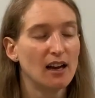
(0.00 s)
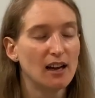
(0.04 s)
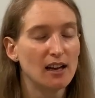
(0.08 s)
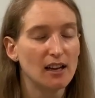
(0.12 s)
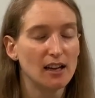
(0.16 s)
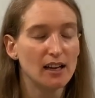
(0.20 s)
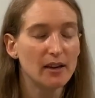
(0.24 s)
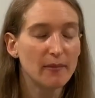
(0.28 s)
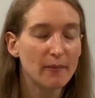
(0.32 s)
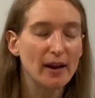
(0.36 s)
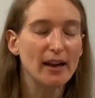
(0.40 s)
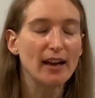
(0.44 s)

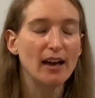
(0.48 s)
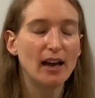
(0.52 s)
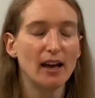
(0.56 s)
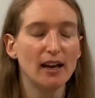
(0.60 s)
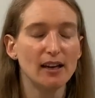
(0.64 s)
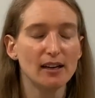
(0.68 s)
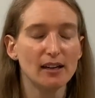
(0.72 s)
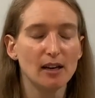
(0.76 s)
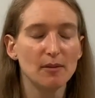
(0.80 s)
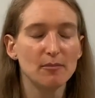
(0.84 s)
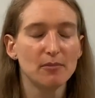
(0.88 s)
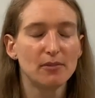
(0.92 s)
in my head
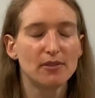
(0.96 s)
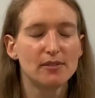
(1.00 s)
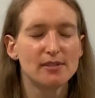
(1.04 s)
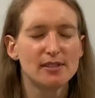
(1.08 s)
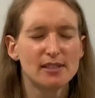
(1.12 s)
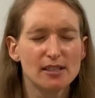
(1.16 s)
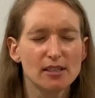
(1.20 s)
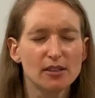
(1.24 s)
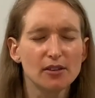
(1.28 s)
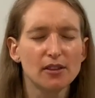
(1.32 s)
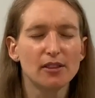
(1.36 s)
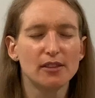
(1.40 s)
I'm
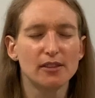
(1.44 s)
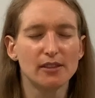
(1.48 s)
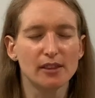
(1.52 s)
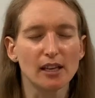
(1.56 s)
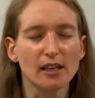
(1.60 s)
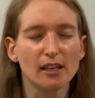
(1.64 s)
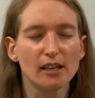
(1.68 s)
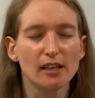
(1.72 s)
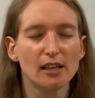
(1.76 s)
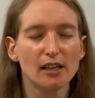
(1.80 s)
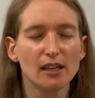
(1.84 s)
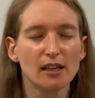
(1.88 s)
still
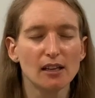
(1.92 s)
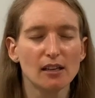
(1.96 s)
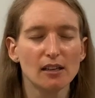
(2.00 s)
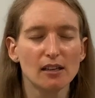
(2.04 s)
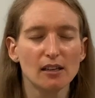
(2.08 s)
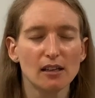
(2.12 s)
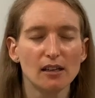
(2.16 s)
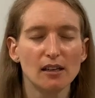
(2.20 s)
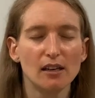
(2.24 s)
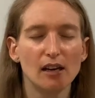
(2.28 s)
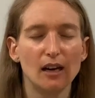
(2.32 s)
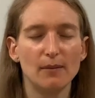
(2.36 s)
thinking
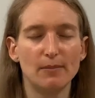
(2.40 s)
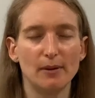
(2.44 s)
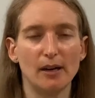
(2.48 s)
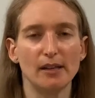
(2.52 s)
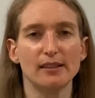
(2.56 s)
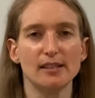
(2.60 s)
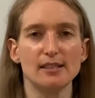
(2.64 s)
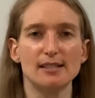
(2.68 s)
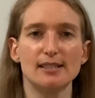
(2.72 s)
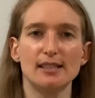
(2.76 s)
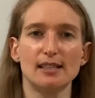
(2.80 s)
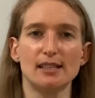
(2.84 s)
about
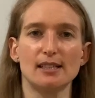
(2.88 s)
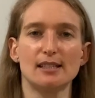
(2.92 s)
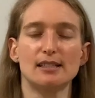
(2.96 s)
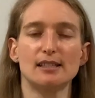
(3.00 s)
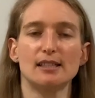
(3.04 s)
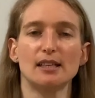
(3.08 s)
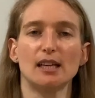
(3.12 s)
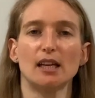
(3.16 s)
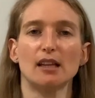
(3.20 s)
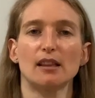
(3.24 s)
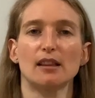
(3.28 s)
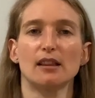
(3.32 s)
the
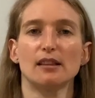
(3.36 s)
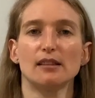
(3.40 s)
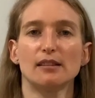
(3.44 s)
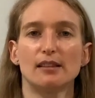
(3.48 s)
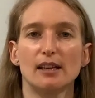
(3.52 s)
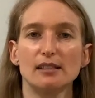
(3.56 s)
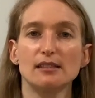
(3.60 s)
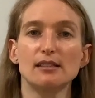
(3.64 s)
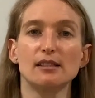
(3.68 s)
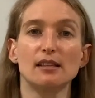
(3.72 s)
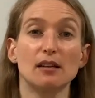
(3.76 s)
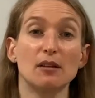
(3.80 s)
16th
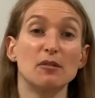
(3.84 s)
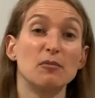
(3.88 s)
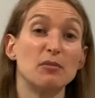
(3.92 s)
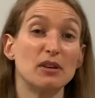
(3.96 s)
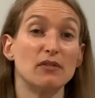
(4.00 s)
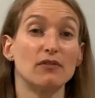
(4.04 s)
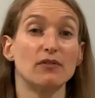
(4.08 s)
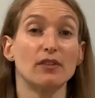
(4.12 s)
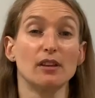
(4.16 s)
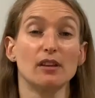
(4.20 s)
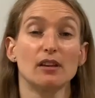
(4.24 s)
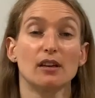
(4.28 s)
that's going to be
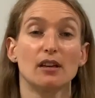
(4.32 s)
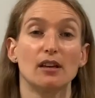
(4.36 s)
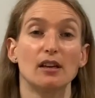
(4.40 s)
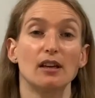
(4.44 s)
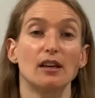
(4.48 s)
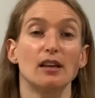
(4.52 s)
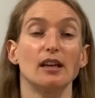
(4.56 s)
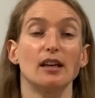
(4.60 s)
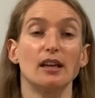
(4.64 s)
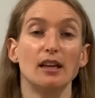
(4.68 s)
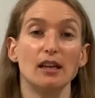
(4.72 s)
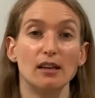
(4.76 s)
filling
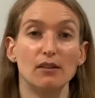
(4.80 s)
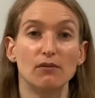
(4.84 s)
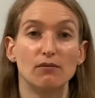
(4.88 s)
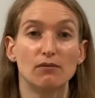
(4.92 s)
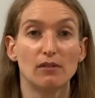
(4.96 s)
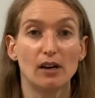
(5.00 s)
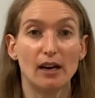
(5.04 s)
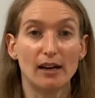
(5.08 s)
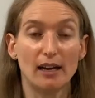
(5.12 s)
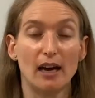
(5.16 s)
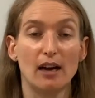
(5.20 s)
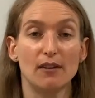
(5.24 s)
in
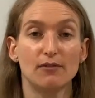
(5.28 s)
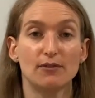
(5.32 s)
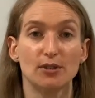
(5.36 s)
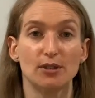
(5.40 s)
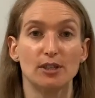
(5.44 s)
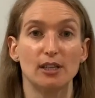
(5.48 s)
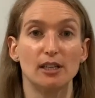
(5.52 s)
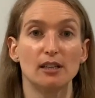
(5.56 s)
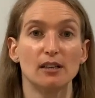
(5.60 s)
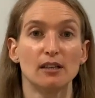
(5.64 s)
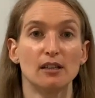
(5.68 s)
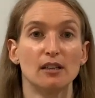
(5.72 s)
right after
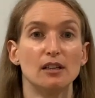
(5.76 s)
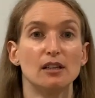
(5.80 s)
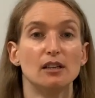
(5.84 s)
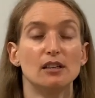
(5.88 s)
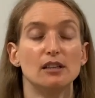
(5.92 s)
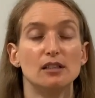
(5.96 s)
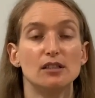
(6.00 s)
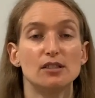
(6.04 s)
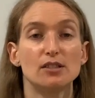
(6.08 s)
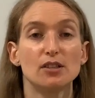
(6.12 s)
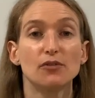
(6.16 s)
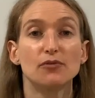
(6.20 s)
it.
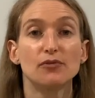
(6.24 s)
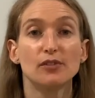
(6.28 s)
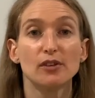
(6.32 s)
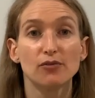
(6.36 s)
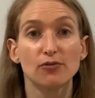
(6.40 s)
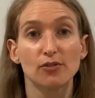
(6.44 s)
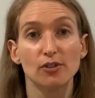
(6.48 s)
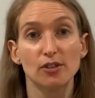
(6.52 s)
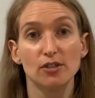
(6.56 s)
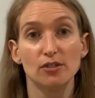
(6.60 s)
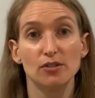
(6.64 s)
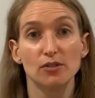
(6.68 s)
So feel
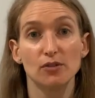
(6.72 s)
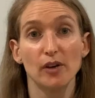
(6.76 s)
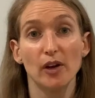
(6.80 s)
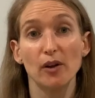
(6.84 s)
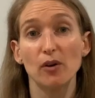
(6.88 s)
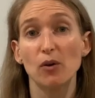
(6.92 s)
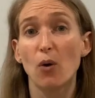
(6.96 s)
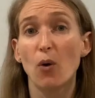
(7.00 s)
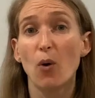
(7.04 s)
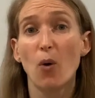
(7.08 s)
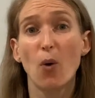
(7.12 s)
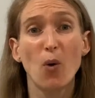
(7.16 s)
free to do
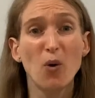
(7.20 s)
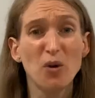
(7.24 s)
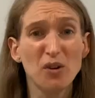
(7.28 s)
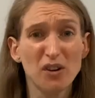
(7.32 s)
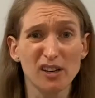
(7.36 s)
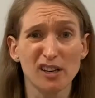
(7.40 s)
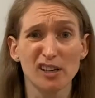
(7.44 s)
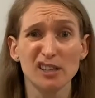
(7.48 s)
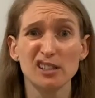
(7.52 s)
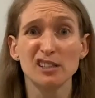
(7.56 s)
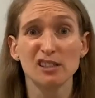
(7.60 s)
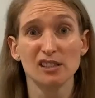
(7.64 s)
that,
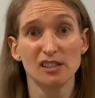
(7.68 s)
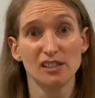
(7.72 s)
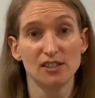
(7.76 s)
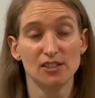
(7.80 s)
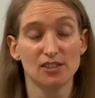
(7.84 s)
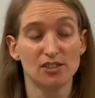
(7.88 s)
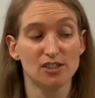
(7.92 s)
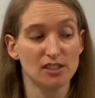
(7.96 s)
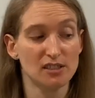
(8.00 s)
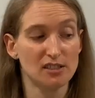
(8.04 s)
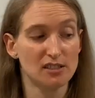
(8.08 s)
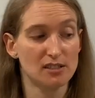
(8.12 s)
or
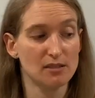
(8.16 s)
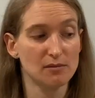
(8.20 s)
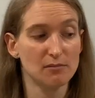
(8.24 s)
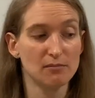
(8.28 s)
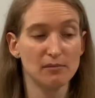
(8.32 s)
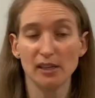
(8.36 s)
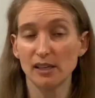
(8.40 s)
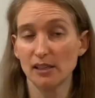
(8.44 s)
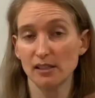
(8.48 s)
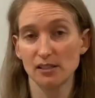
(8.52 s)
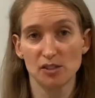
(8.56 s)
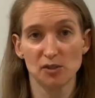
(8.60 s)
just
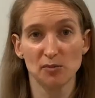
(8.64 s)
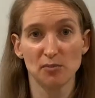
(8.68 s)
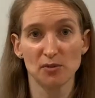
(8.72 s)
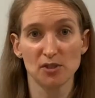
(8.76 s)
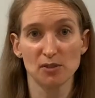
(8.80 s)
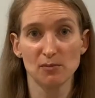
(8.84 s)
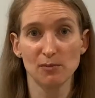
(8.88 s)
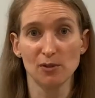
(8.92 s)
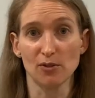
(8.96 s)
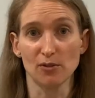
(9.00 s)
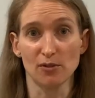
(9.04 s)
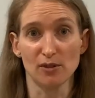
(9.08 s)
make it super
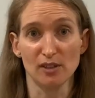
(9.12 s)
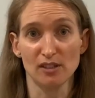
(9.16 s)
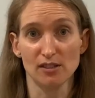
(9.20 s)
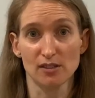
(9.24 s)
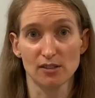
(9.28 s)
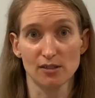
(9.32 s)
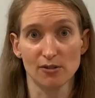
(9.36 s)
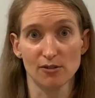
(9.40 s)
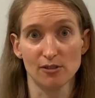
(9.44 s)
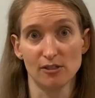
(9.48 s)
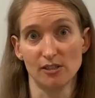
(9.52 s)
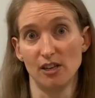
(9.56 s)
smooth and
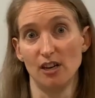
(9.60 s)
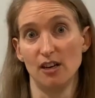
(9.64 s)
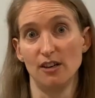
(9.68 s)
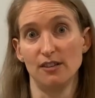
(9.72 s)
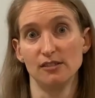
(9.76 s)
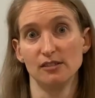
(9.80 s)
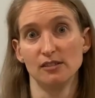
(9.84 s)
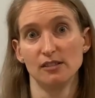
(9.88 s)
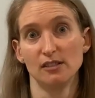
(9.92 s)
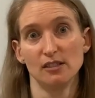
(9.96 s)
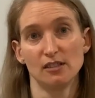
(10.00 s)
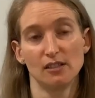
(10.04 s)
slur it
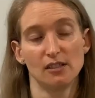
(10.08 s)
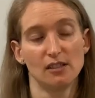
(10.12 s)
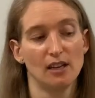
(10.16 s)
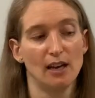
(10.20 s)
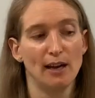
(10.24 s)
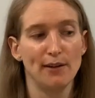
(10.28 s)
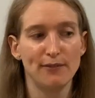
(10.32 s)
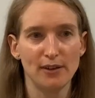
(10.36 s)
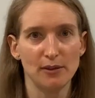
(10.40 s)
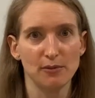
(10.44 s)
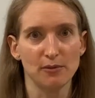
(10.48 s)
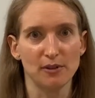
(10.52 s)
all.
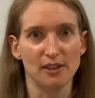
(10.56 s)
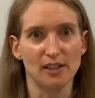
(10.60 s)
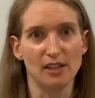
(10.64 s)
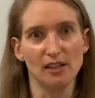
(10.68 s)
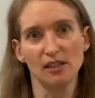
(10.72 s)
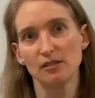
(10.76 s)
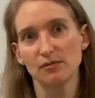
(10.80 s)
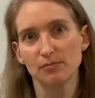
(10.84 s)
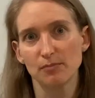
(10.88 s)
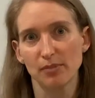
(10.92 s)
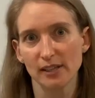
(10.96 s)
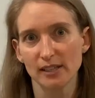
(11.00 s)
Have fun with
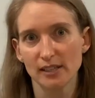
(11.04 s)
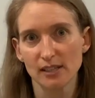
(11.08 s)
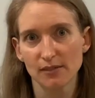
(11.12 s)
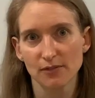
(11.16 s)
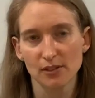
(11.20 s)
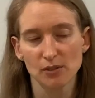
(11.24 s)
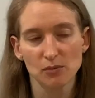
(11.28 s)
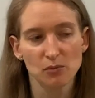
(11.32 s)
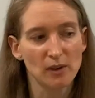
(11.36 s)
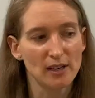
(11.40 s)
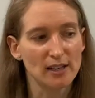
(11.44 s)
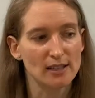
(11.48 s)
it. Play
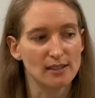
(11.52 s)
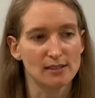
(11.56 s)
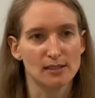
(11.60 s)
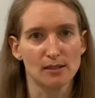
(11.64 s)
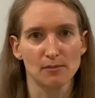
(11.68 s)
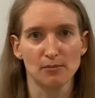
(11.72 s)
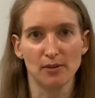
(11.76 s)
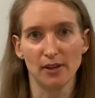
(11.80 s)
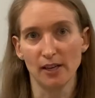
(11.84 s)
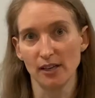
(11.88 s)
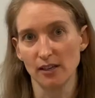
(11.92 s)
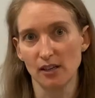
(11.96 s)
different ways.
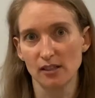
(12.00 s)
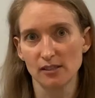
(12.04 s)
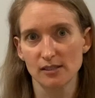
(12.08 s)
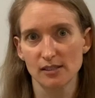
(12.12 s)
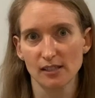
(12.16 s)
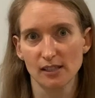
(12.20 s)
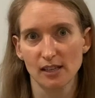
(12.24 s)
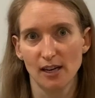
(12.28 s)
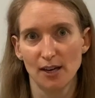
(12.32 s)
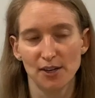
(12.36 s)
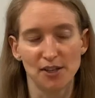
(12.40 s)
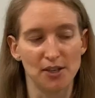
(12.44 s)
Play it all
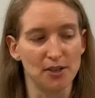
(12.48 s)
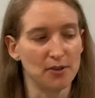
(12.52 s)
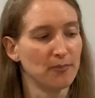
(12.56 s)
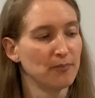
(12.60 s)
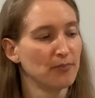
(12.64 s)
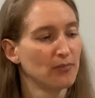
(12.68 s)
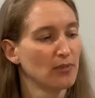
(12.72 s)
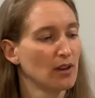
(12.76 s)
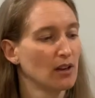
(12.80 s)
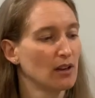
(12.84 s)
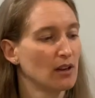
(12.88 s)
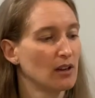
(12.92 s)
staccato.
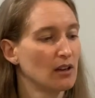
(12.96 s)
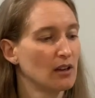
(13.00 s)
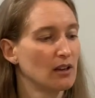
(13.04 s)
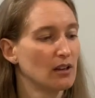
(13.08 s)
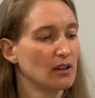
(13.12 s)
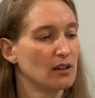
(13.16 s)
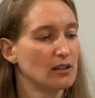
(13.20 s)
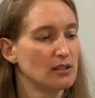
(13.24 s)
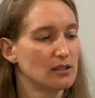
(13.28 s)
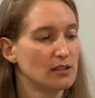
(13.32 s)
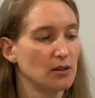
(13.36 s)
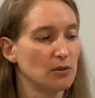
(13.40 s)

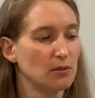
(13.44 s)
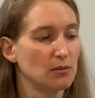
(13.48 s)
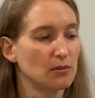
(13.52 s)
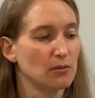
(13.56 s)
So